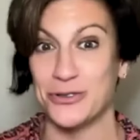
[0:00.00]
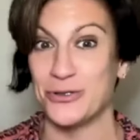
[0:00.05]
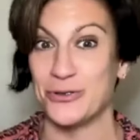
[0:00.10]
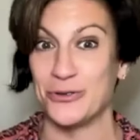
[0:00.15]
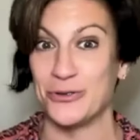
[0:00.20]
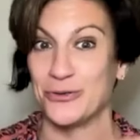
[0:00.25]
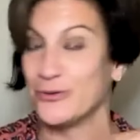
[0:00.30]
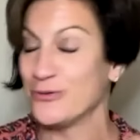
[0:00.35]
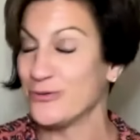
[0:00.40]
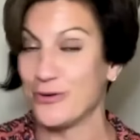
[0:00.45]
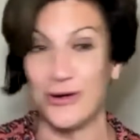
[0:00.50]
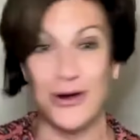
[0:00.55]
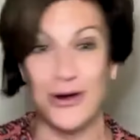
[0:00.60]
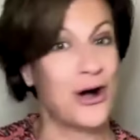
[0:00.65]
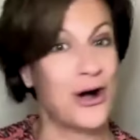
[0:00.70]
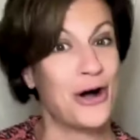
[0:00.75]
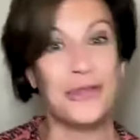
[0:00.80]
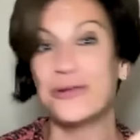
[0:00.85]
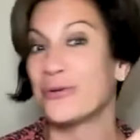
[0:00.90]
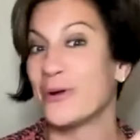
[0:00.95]
who
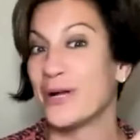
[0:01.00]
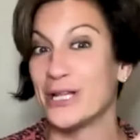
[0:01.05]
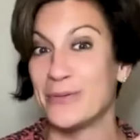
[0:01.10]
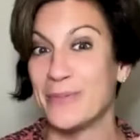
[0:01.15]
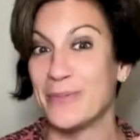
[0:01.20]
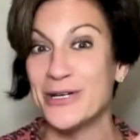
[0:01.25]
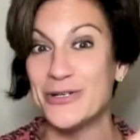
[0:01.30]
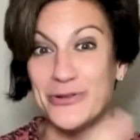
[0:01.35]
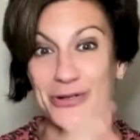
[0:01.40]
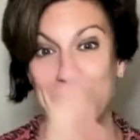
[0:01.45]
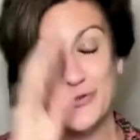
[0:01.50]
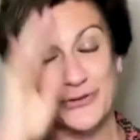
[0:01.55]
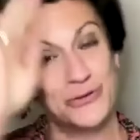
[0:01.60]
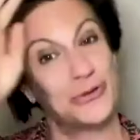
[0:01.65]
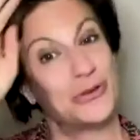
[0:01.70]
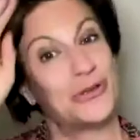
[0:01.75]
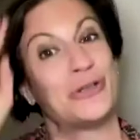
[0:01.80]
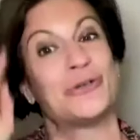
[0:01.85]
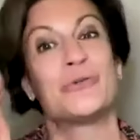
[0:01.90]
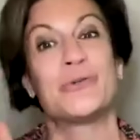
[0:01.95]
all through elementary
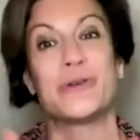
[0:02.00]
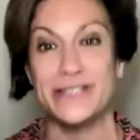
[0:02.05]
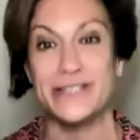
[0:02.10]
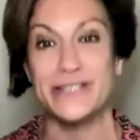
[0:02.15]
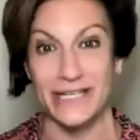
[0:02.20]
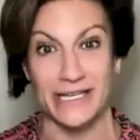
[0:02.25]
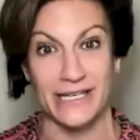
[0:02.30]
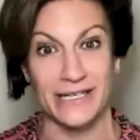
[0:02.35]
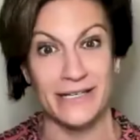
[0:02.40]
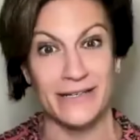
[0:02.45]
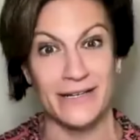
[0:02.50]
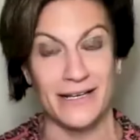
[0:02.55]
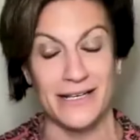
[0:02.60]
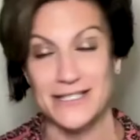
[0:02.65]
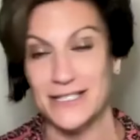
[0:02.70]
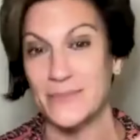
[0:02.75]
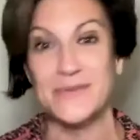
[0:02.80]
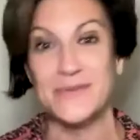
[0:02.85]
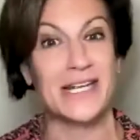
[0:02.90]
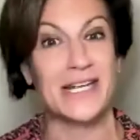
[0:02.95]
school was in a
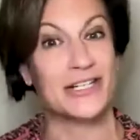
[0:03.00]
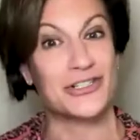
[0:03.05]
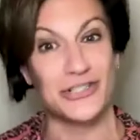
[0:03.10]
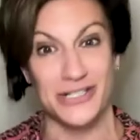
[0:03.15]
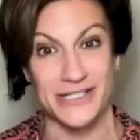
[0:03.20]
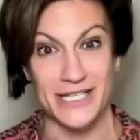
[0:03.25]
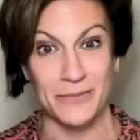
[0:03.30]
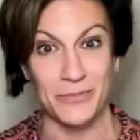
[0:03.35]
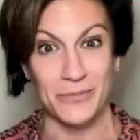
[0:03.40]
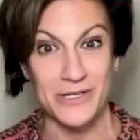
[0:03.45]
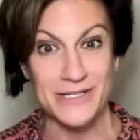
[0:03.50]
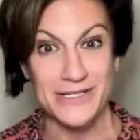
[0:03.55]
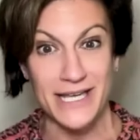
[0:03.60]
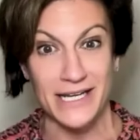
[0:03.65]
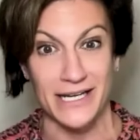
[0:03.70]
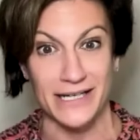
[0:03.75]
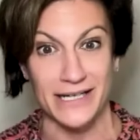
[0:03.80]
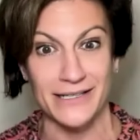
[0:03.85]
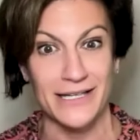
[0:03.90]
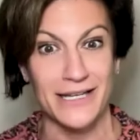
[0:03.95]
substantially separate
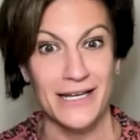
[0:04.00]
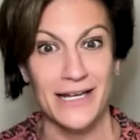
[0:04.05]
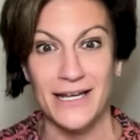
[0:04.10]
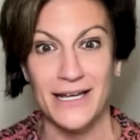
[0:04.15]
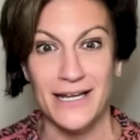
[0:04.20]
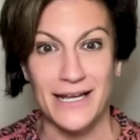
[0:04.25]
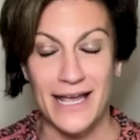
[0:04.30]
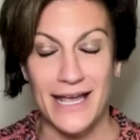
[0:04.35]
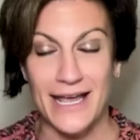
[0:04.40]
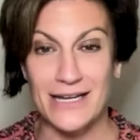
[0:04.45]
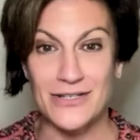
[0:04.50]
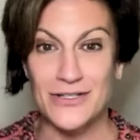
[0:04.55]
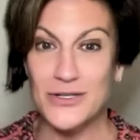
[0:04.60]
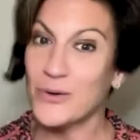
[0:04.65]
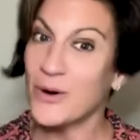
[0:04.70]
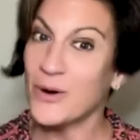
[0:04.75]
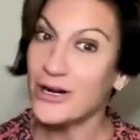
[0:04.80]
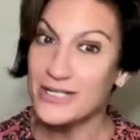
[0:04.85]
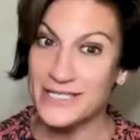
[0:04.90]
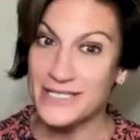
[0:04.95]
setting. And
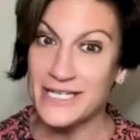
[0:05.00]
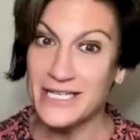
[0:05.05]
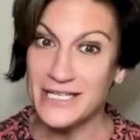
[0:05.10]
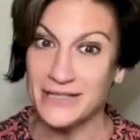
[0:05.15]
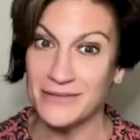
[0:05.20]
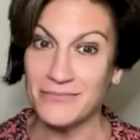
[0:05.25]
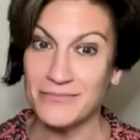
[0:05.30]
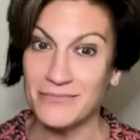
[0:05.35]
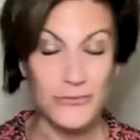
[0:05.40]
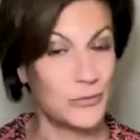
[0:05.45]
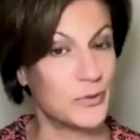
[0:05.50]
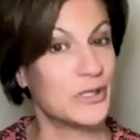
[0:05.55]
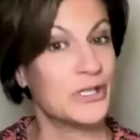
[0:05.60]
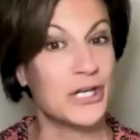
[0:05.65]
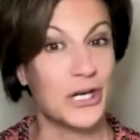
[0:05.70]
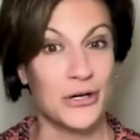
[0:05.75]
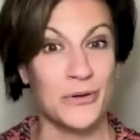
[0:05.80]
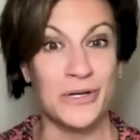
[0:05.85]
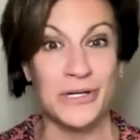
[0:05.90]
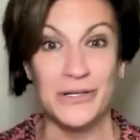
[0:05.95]
so our team would
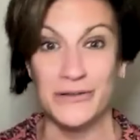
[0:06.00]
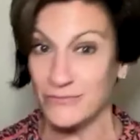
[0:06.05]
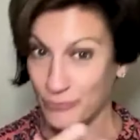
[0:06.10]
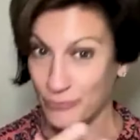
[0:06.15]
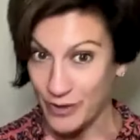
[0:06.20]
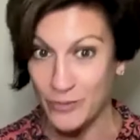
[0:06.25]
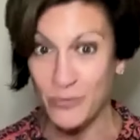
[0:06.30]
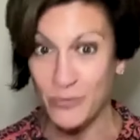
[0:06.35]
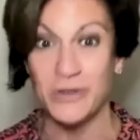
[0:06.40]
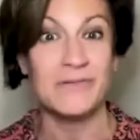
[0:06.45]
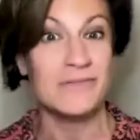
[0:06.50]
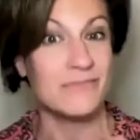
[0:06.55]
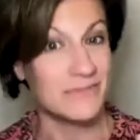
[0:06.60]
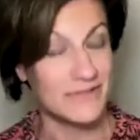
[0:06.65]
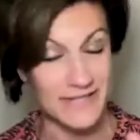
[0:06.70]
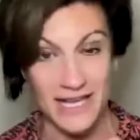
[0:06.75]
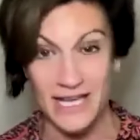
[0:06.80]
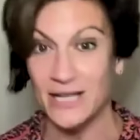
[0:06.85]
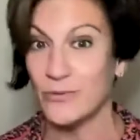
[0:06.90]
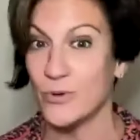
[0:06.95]
go and we would
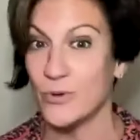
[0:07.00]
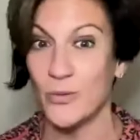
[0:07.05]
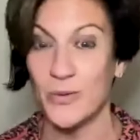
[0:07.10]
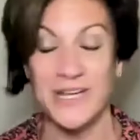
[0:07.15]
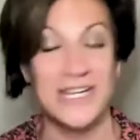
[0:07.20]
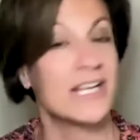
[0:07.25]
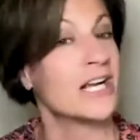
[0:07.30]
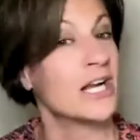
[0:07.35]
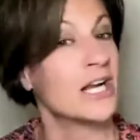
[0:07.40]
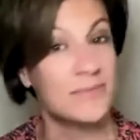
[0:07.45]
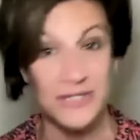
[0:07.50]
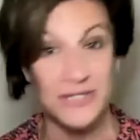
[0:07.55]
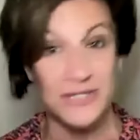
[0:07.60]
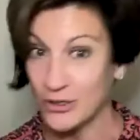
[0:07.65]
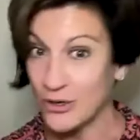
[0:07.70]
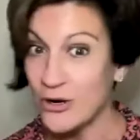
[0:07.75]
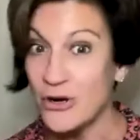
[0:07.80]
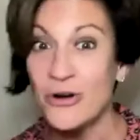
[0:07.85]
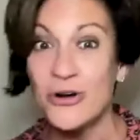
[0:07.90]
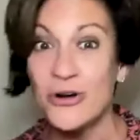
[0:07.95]
say, well, we can come to
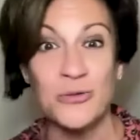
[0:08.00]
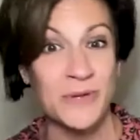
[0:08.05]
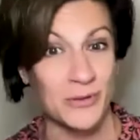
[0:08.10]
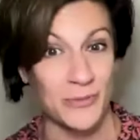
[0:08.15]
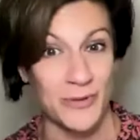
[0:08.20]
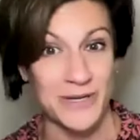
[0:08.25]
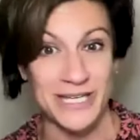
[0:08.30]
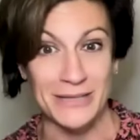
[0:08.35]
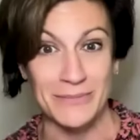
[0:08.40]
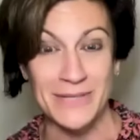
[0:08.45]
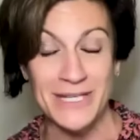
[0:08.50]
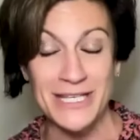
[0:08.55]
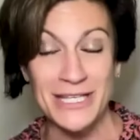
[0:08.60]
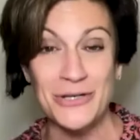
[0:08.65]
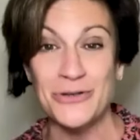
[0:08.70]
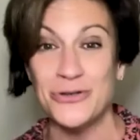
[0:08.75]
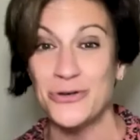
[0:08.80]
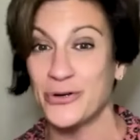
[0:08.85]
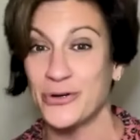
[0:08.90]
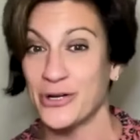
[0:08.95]
your home and we can meet
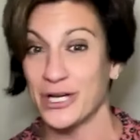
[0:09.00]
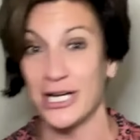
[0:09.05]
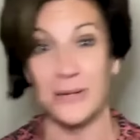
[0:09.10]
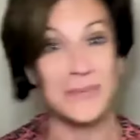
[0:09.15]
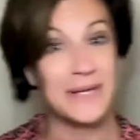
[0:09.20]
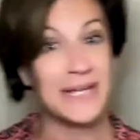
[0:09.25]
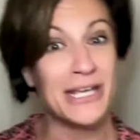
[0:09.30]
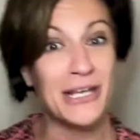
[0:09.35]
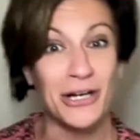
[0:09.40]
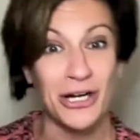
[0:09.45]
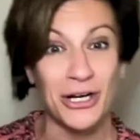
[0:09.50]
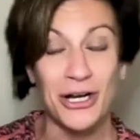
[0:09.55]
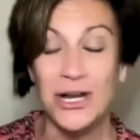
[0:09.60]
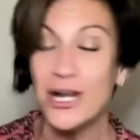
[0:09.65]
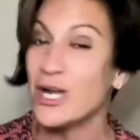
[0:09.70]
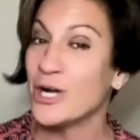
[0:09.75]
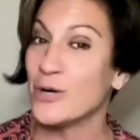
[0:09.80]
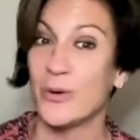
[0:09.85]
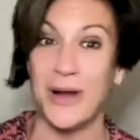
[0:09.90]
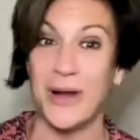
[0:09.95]
you. You can come here.
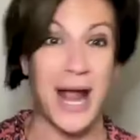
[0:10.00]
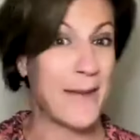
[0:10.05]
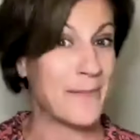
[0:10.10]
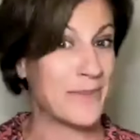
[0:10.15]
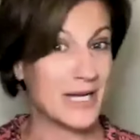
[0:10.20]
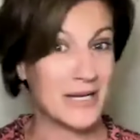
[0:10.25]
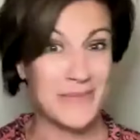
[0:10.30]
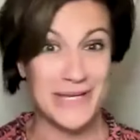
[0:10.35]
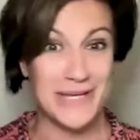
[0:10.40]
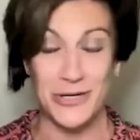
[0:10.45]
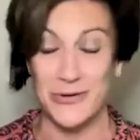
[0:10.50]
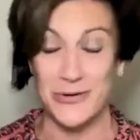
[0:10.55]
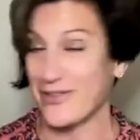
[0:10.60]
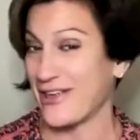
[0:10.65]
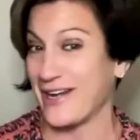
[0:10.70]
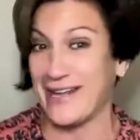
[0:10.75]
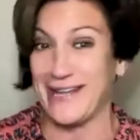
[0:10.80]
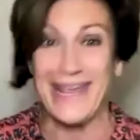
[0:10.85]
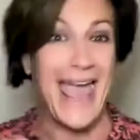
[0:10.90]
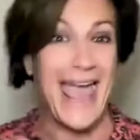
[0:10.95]
We're happy to meet you at
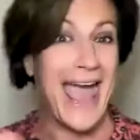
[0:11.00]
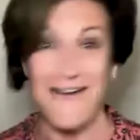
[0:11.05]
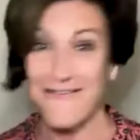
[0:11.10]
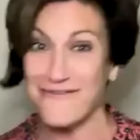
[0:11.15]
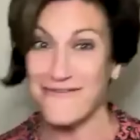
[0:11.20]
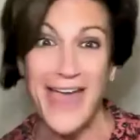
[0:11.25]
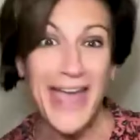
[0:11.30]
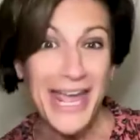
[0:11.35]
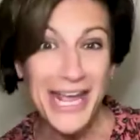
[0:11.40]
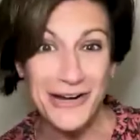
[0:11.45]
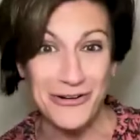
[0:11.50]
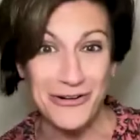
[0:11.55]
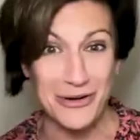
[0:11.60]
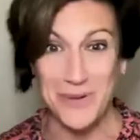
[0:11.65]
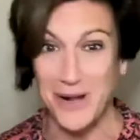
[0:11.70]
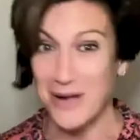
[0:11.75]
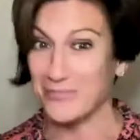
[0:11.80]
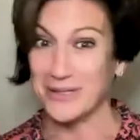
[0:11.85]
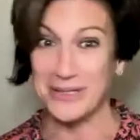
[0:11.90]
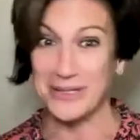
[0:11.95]
a cafe or a
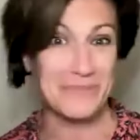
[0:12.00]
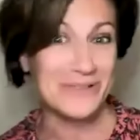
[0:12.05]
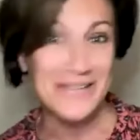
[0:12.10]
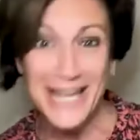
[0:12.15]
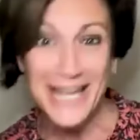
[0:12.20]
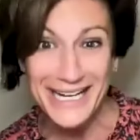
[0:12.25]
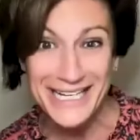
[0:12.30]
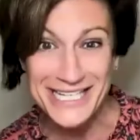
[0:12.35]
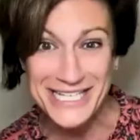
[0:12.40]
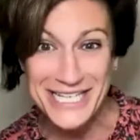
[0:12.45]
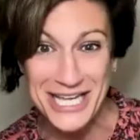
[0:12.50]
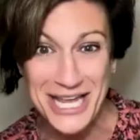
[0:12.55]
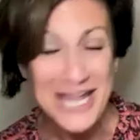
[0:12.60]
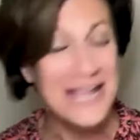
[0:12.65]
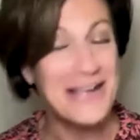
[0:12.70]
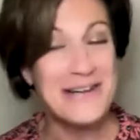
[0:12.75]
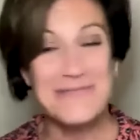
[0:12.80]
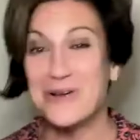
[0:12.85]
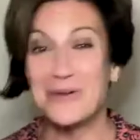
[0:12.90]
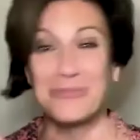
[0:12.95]
public place.
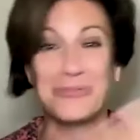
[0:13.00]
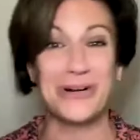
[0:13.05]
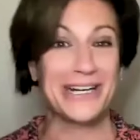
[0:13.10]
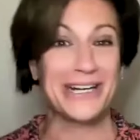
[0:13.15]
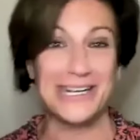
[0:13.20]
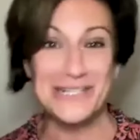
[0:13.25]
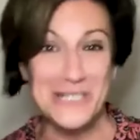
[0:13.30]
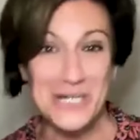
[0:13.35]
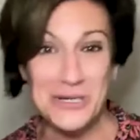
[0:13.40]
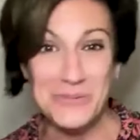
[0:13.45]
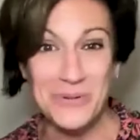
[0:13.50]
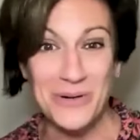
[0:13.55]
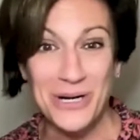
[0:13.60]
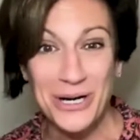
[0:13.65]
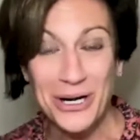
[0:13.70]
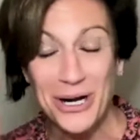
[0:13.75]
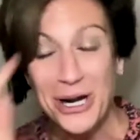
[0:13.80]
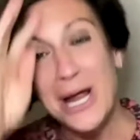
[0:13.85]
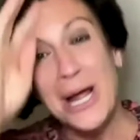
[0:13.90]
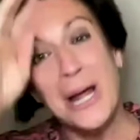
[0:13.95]
We'll bring an
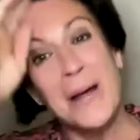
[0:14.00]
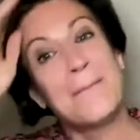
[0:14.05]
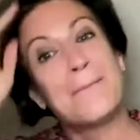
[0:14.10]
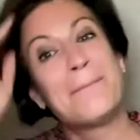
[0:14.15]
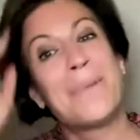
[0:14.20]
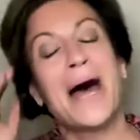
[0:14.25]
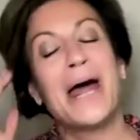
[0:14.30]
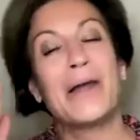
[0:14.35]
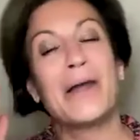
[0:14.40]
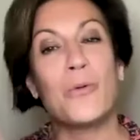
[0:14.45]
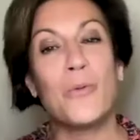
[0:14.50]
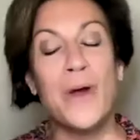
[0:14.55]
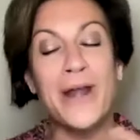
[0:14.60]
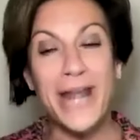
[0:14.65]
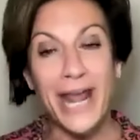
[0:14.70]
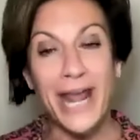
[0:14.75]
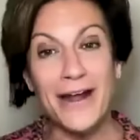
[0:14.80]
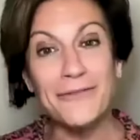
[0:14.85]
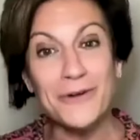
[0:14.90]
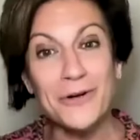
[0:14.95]
interpreter. But
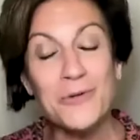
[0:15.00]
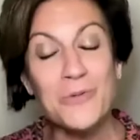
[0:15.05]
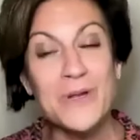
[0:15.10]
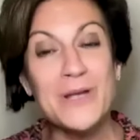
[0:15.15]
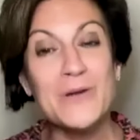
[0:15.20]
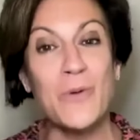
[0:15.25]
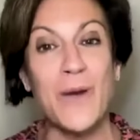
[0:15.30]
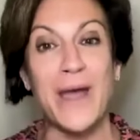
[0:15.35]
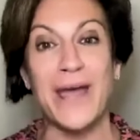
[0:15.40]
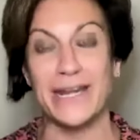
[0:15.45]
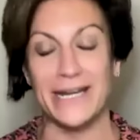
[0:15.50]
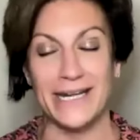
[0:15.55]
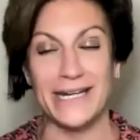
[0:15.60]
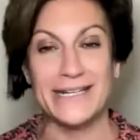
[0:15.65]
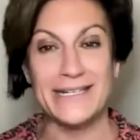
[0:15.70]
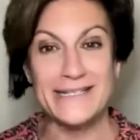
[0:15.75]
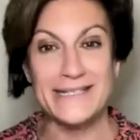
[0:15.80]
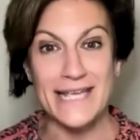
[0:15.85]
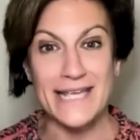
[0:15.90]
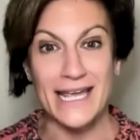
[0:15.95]
whenever we went
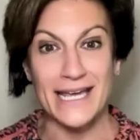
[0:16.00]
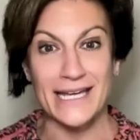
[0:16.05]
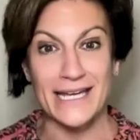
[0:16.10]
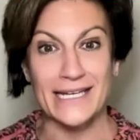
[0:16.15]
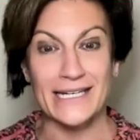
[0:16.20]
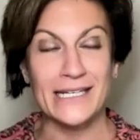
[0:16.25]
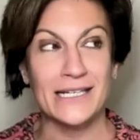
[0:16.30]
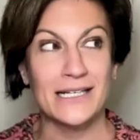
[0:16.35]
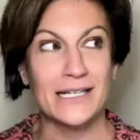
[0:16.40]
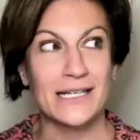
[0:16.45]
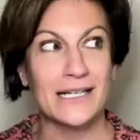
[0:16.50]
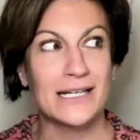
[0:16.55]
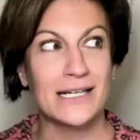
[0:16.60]
and said,